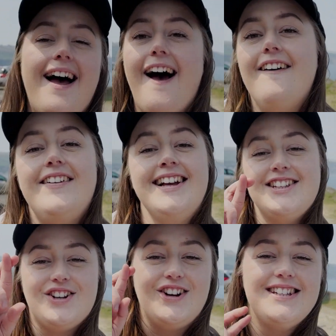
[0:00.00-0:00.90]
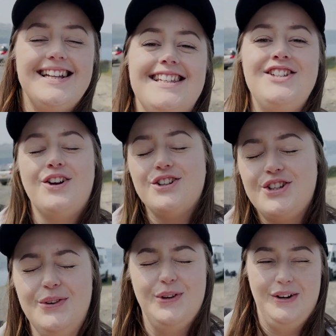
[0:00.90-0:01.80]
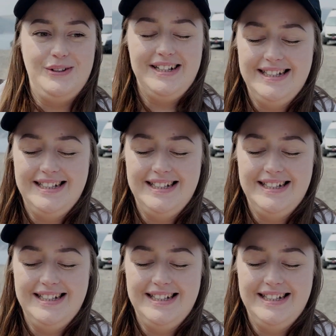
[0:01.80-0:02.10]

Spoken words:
Fingers crossed it's not too cold.